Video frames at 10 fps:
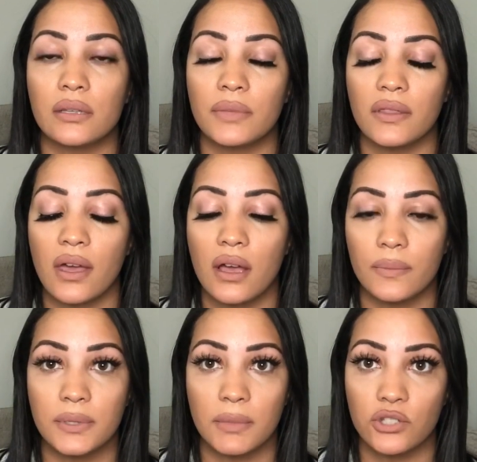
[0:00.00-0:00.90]
something that
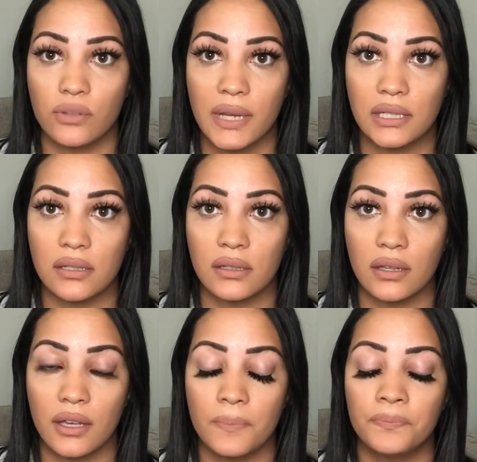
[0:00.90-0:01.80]
helped me
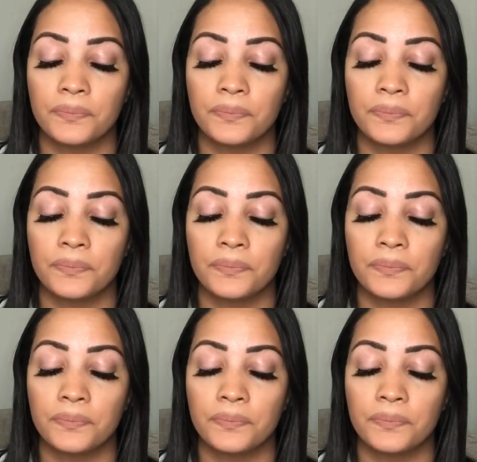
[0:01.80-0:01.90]
tremendously.